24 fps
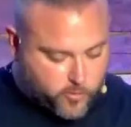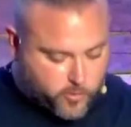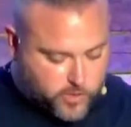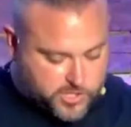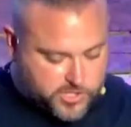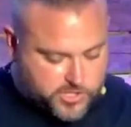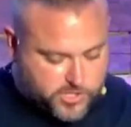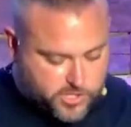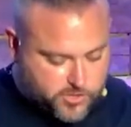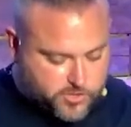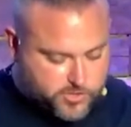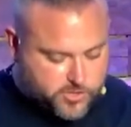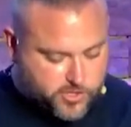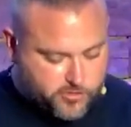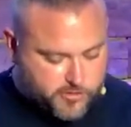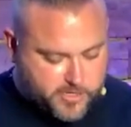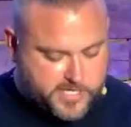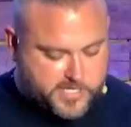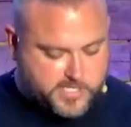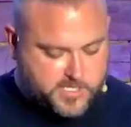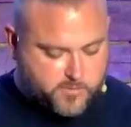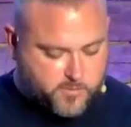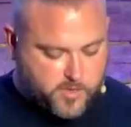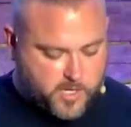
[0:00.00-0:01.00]
were certain
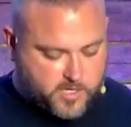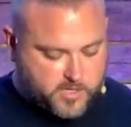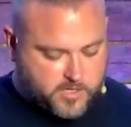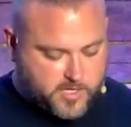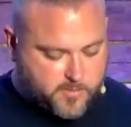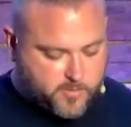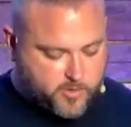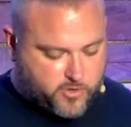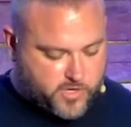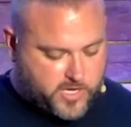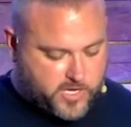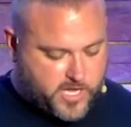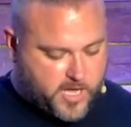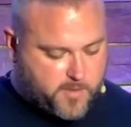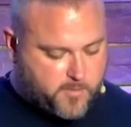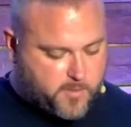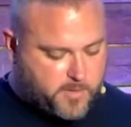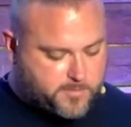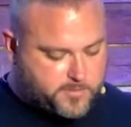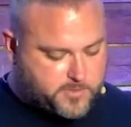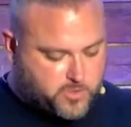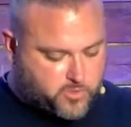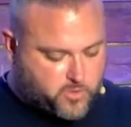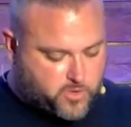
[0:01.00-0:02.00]
Greeks among them who
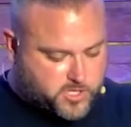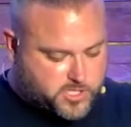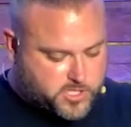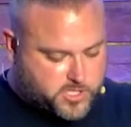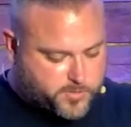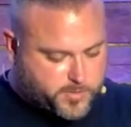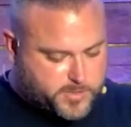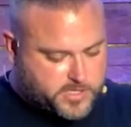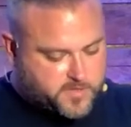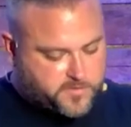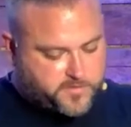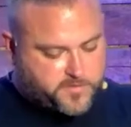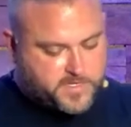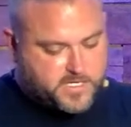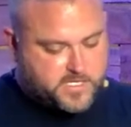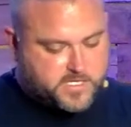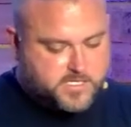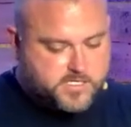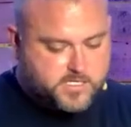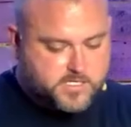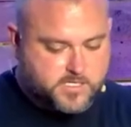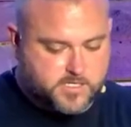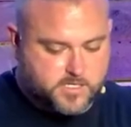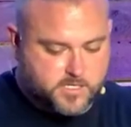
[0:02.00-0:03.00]
came up to worship at the
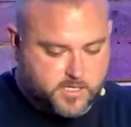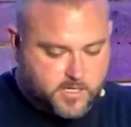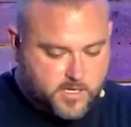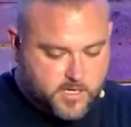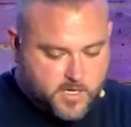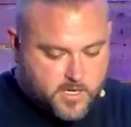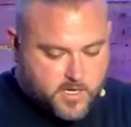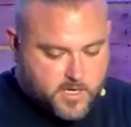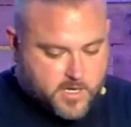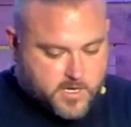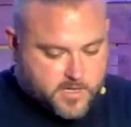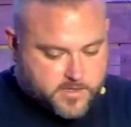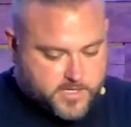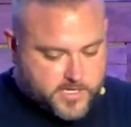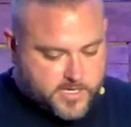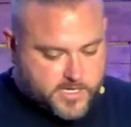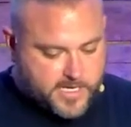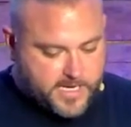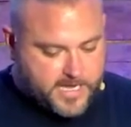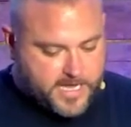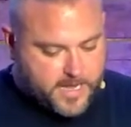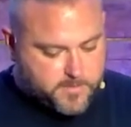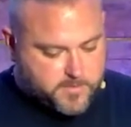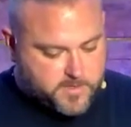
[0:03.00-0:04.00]
feast. Then
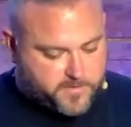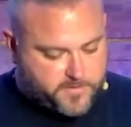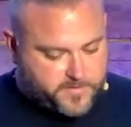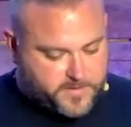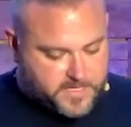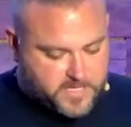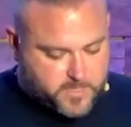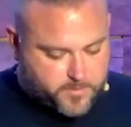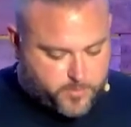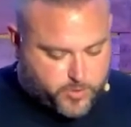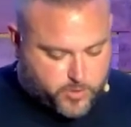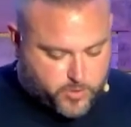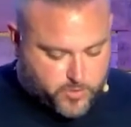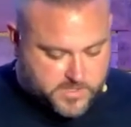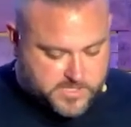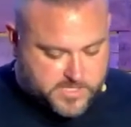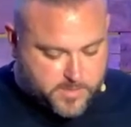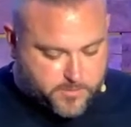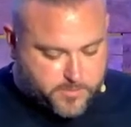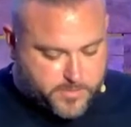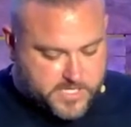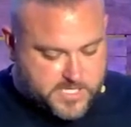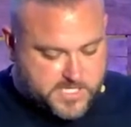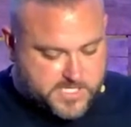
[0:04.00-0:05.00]
they came to Philip, who
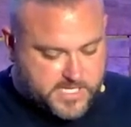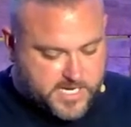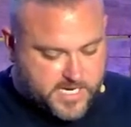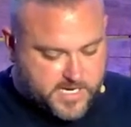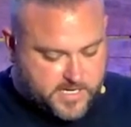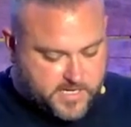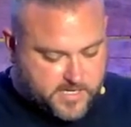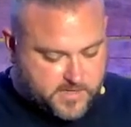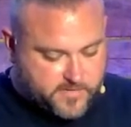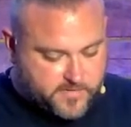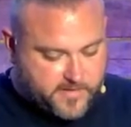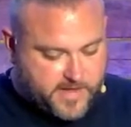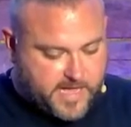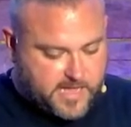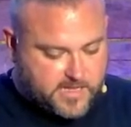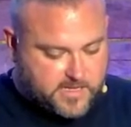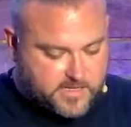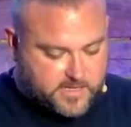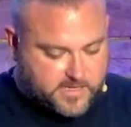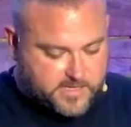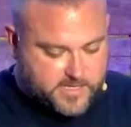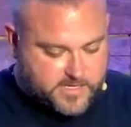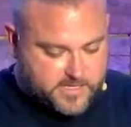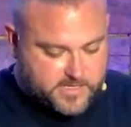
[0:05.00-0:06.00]
was at Bethsaida of
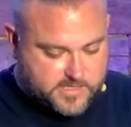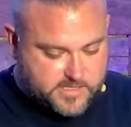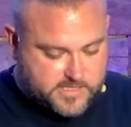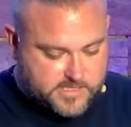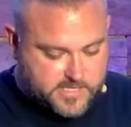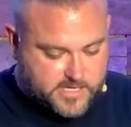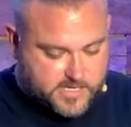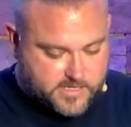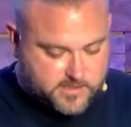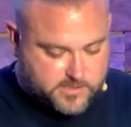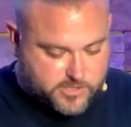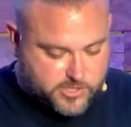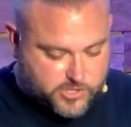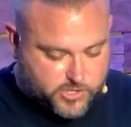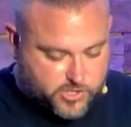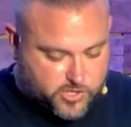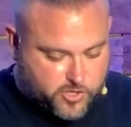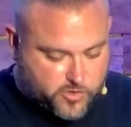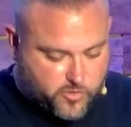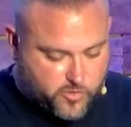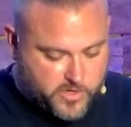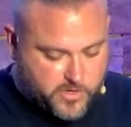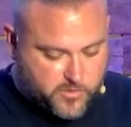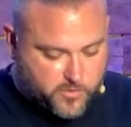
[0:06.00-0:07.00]
Galilee, and said,
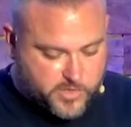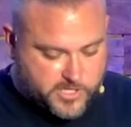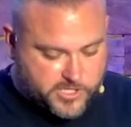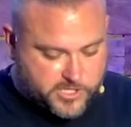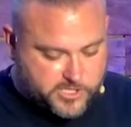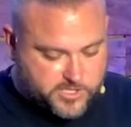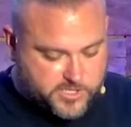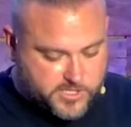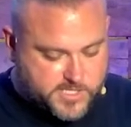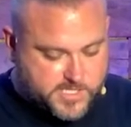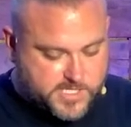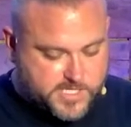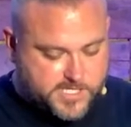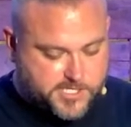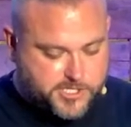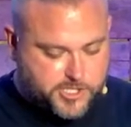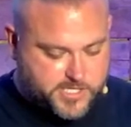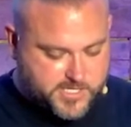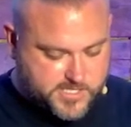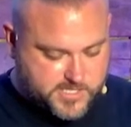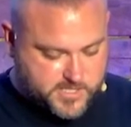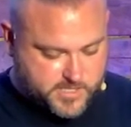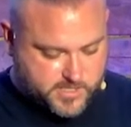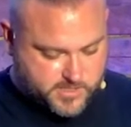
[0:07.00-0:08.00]
Sir, we wish to see
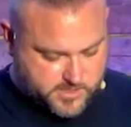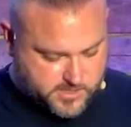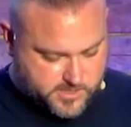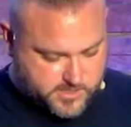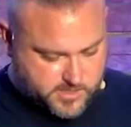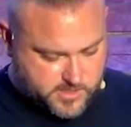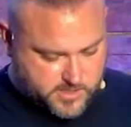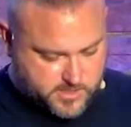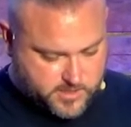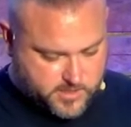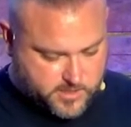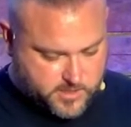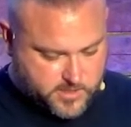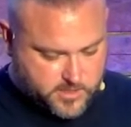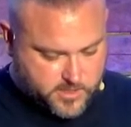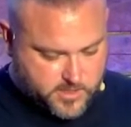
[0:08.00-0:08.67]
Jesus.